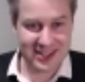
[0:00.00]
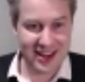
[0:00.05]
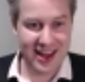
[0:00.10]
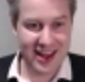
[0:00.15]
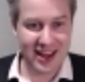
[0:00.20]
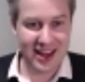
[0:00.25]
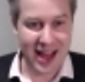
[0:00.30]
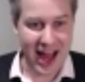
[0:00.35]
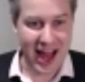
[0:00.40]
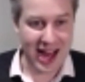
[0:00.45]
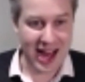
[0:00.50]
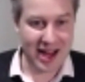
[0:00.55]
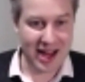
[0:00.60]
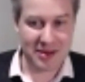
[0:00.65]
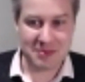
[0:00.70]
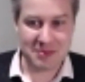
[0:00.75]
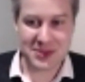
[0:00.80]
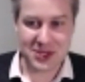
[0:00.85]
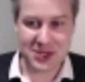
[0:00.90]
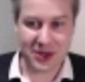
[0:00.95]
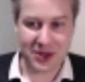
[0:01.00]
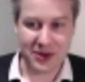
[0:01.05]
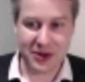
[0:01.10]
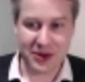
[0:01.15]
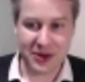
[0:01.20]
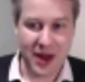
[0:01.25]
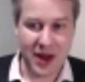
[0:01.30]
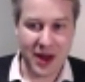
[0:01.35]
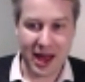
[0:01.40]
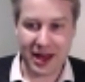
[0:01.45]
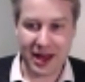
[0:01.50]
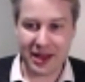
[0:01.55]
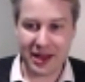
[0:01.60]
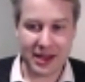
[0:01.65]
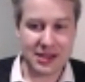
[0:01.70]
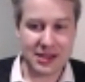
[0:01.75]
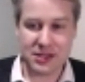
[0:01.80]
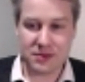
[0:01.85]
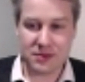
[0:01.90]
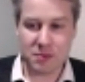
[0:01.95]
Mm-hmm. Um, so uh, he
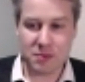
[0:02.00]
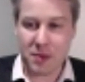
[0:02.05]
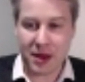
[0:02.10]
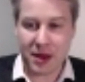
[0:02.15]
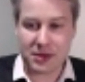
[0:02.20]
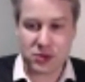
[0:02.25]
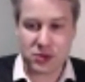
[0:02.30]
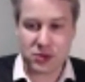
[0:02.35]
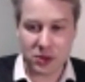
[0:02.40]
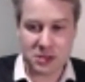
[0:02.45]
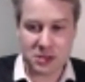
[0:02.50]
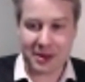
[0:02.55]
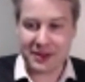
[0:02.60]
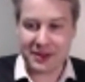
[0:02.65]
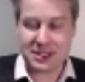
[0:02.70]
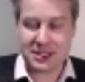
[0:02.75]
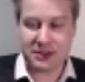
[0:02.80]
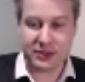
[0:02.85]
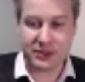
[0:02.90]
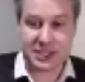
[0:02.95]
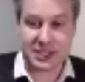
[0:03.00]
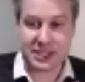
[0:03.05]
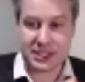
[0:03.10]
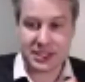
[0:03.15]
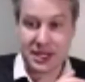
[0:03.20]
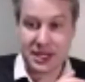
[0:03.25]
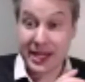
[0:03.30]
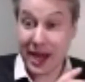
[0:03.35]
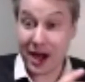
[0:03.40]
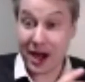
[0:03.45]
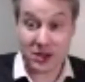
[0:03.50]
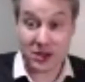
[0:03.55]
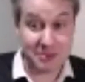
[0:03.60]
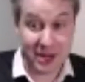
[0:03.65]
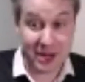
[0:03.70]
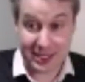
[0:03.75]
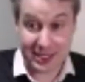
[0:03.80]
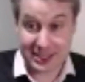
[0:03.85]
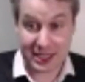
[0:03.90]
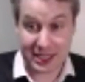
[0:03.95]
talks about these different
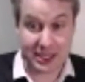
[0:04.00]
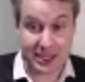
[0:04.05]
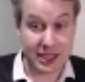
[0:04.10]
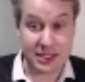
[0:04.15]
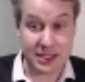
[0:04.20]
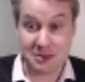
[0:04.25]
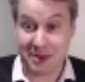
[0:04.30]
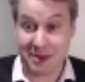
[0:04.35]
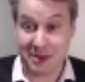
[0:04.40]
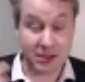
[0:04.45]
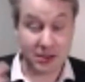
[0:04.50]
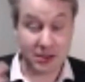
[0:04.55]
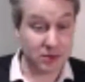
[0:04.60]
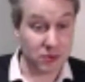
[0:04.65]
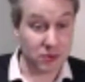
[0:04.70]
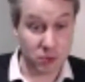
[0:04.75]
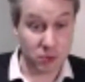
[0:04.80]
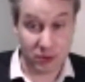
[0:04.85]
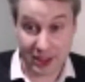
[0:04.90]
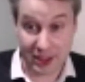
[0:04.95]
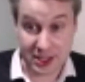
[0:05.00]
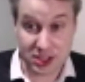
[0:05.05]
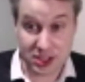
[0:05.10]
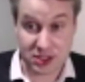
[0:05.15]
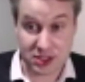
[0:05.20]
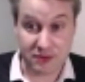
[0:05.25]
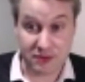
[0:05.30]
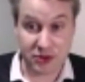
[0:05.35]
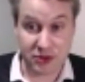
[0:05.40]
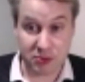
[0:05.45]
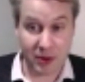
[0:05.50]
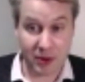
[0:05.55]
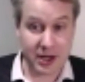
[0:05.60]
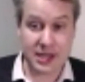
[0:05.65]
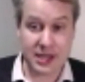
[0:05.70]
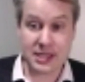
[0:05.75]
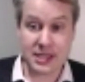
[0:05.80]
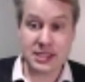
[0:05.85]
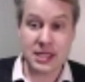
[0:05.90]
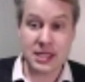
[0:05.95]
charismatic techniques, about lists of
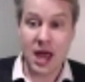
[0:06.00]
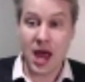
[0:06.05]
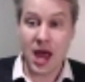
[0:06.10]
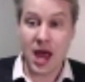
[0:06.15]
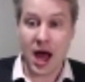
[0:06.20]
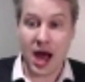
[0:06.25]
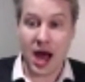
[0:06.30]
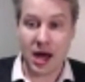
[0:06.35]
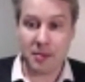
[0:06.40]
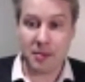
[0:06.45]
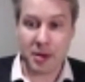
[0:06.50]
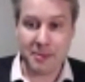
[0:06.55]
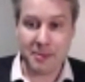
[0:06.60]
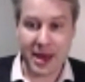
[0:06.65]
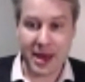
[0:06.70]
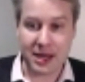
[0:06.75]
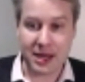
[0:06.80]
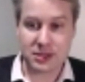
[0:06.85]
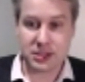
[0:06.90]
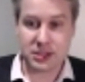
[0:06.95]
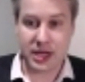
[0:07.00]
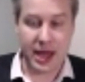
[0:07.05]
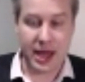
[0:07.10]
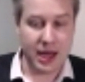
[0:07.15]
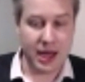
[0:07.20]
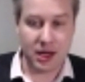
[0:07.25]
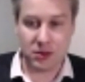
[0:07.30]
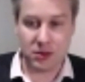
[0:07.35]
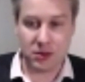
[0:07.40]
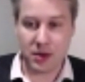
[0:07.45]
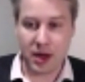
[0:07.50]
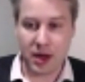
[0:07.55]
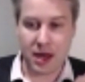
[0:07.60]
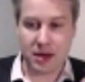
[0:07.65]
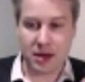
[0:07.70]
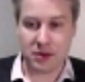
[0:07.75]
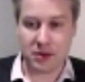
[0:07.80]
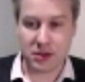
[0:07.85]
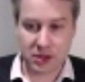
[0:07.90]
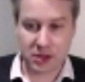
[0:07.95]
threes, um, about our uh,
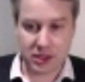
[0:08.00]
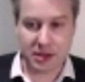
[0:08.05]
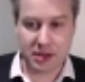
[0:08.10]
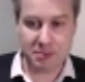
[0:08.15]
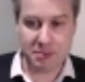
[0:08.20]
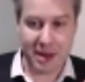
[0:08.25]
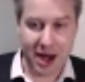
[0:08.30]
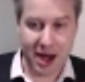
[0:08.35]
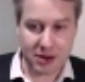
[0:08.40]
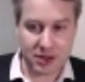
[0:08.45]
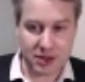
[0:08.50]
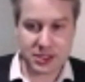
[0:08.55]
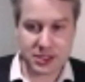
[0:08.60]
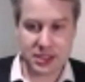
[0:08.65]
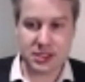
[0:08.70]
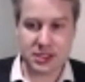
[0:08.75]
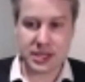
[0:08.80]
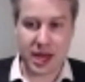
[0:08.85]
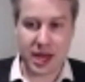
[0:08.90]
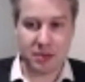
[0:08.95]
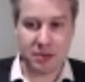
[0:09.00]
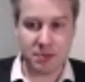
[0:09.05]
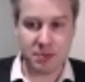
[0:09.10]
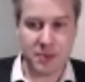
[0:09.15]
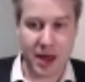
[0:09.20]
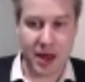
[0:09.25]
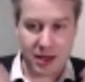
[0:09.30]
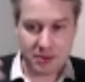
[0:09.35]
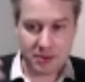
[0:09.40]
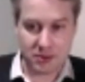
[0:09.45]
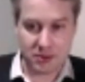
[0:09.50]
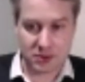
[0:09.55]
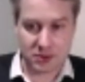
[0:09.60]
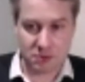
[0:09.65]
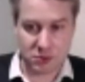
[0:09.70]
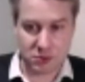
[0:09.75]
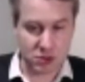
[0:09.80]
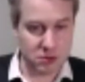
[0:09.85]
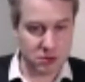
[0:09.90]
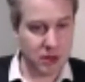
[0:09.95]
comparisons, our uh,
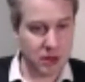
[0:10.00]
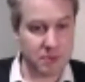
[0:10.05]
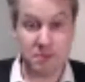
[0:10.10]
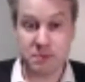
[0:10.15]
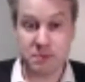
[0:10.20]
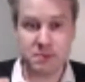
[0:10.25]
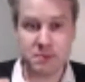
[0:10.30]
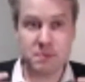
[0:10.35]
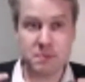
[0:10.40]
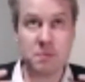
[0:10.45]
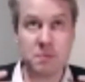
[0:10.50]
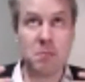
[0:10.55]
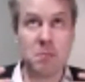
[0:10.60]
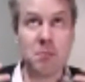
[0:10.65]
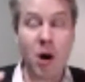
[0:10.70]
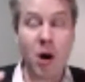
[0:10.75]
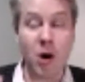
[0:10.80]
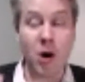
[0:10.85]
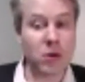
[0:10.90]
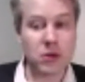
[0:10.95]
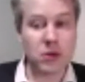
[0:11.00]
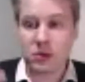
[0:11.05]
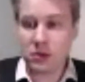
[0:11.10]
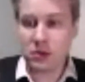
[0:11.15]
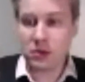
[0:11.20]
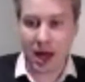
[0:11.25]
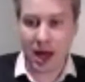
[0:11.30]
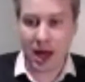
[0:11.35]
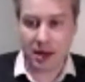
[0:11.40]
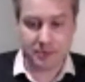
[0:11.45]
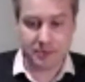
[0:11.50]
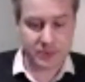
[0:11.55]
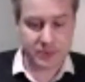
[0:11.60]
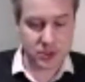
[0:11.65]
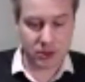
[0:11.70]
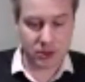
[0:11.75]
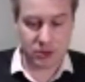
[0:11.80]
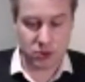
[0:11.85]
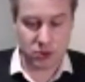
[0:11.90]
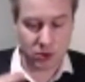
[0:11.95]
to moral, um,
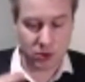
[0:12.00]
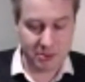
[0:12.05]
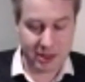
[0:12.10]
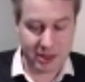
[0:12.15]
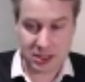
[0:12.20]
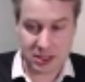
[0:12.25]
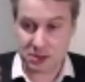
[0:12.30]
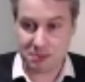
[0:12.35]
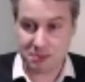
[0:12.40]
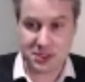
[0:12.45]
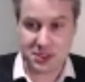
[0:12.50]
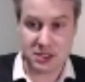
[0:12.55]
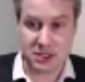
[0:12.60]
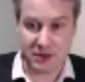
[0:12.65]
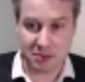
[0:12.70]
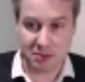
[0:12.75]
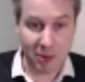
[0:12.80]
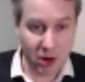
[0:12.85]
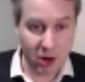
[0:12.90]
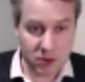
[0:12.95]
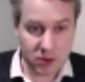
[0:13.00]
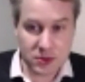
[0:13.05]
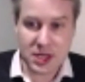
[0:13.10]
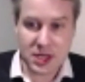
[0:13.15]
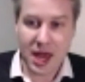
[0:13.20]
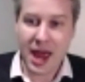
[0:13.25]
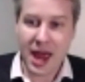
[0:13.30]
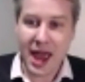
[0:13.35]
so talking about specific morals.